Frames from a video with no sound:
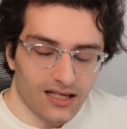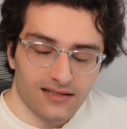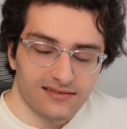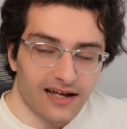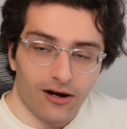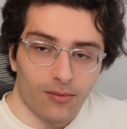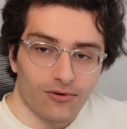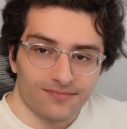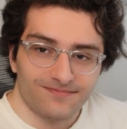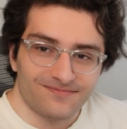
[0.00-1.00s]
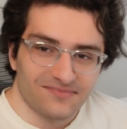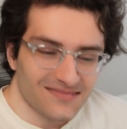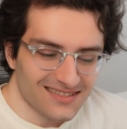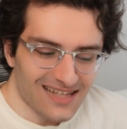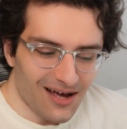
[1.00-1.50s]
he's terrible.
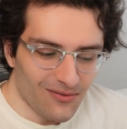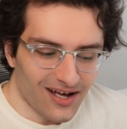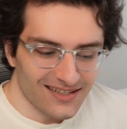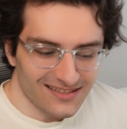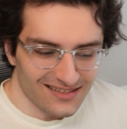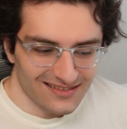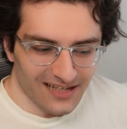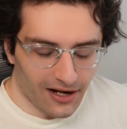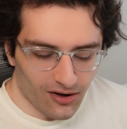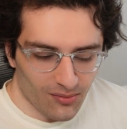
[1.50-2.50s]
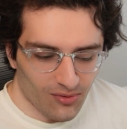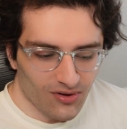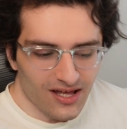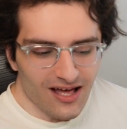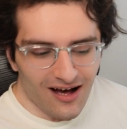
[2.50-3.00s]
Stat wise, he's
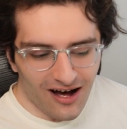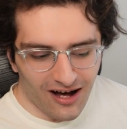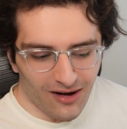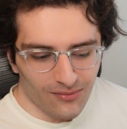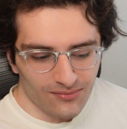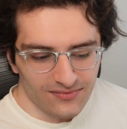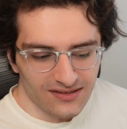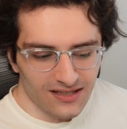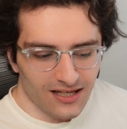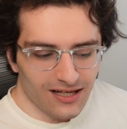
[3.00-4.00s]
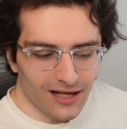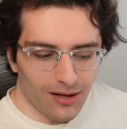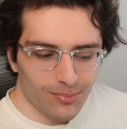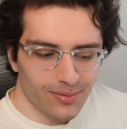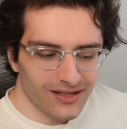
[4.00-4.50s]
terrible. Um,
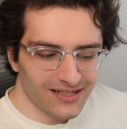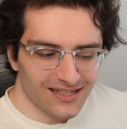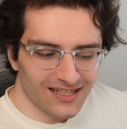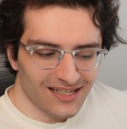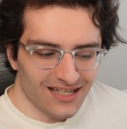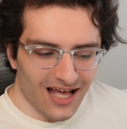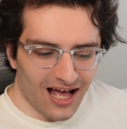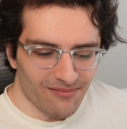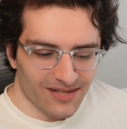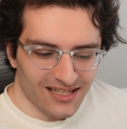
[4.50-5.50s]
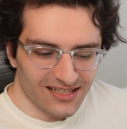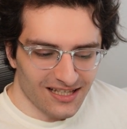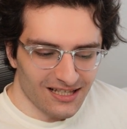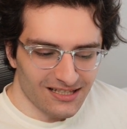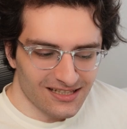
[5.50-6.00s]
Ability, I mean,
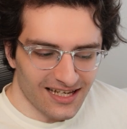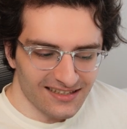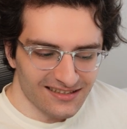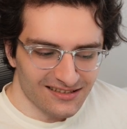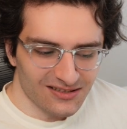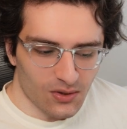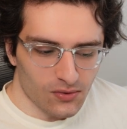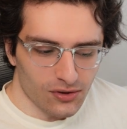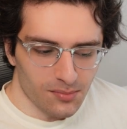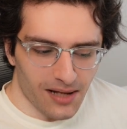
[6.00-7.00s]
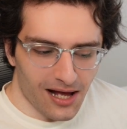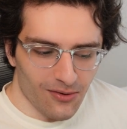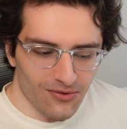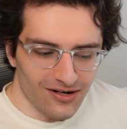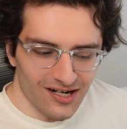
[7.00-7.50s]
he gets solar
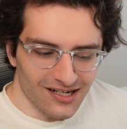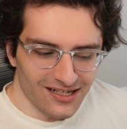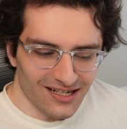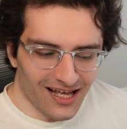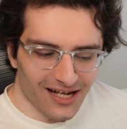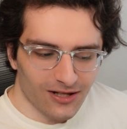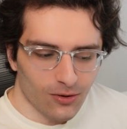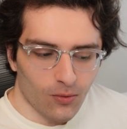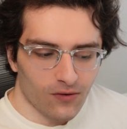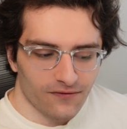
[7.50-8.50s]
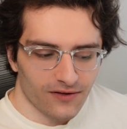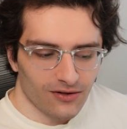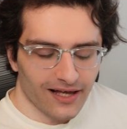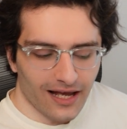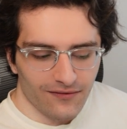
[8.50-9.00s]
power and
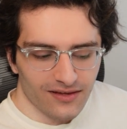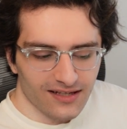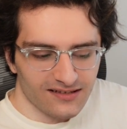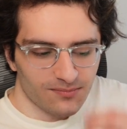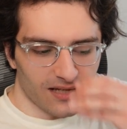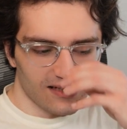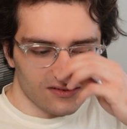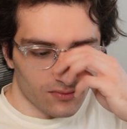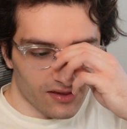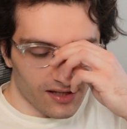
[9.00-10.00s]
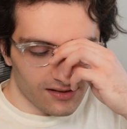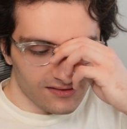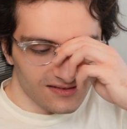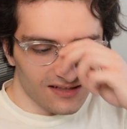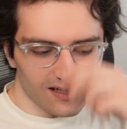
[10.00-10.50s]
chlorophyll. Like everything is based
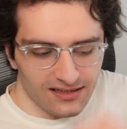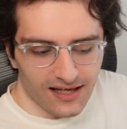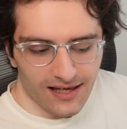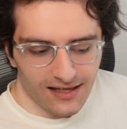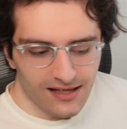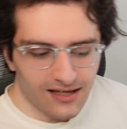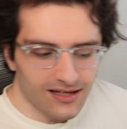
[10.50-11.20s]
within Sunny Day,